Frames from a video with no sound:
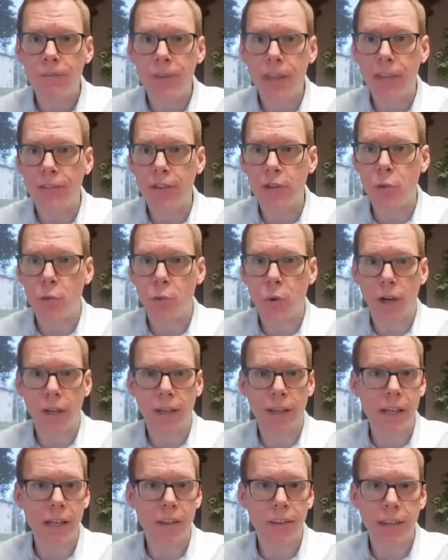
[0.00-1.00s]
if you run
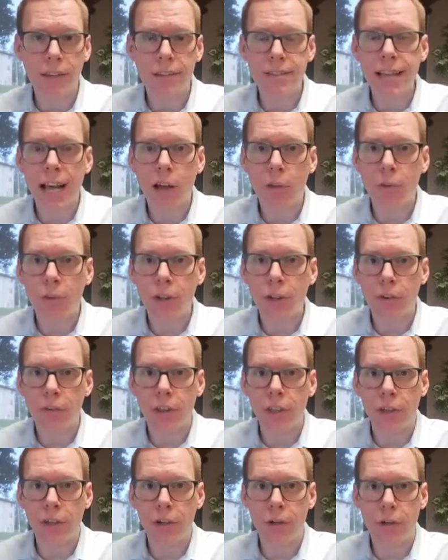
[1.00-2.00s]
into things out there
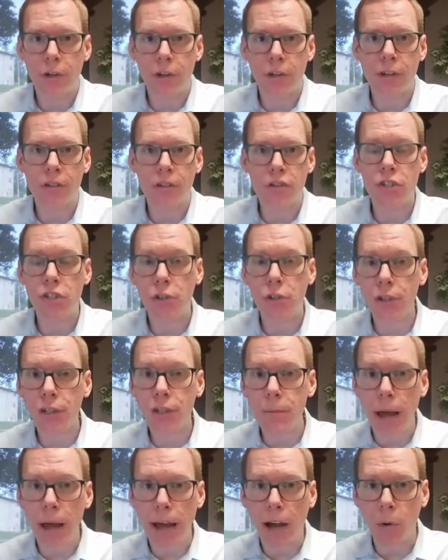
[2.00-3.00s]
that you're concerned
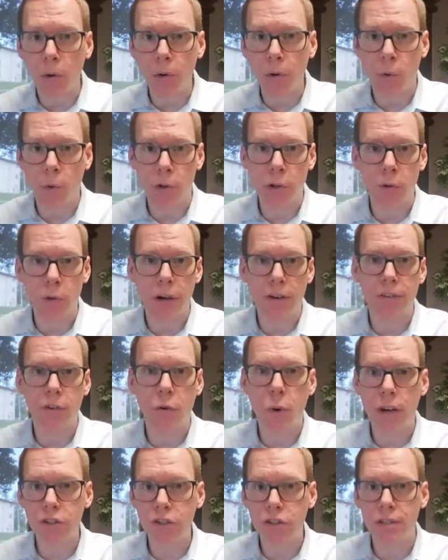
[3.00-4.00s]
about or you have
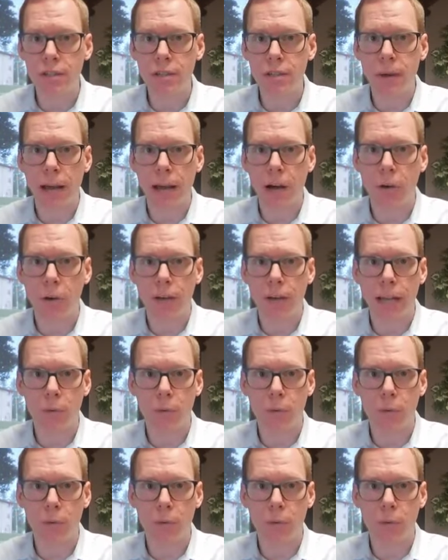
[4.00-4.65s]
questions about,